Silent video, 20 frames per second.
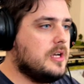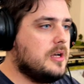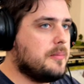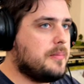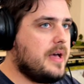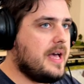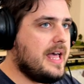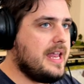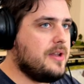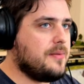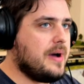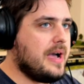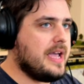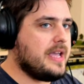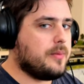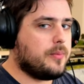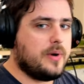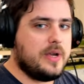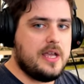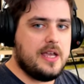But
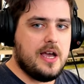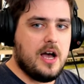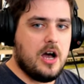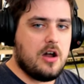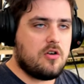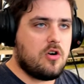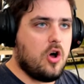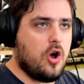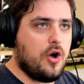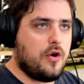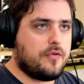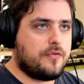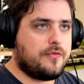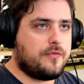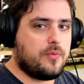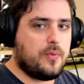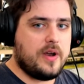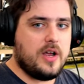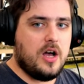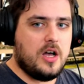anyway, we are
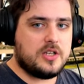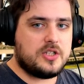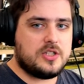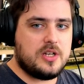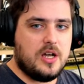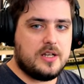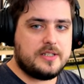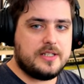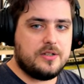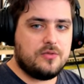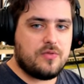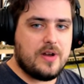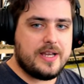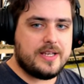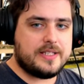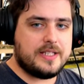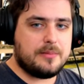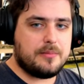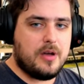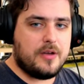off. We are starting
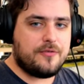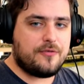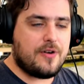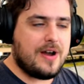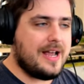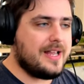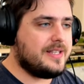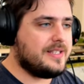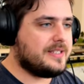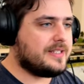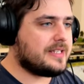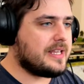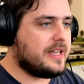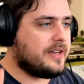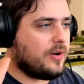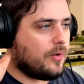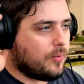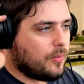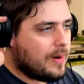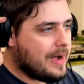racing, my friends,
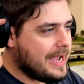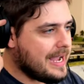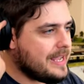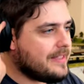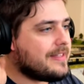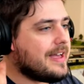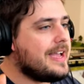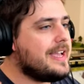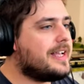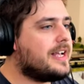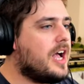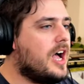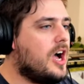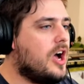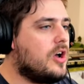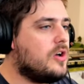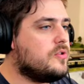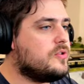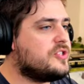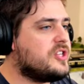and away they
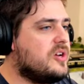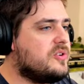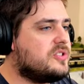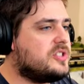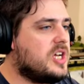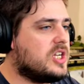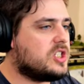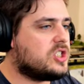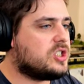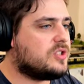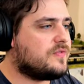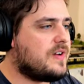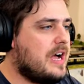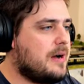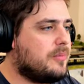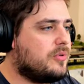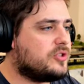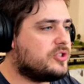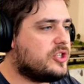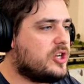go. So, Duchess of
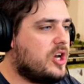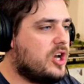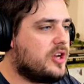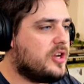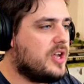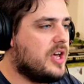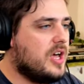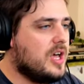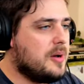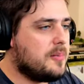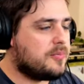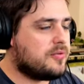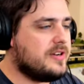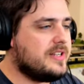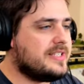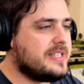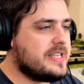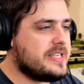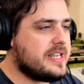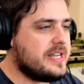Hamilton,
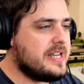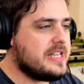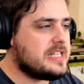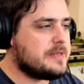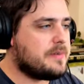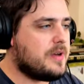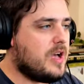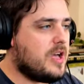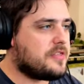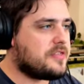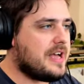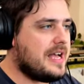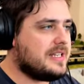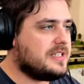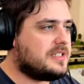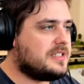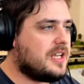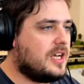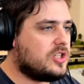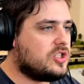Princess Elizabeth,
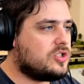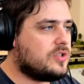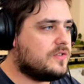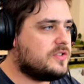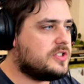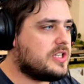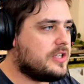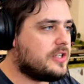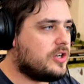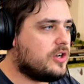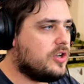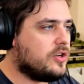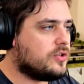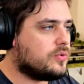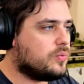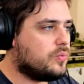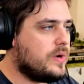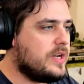and Duchess of Sutherland.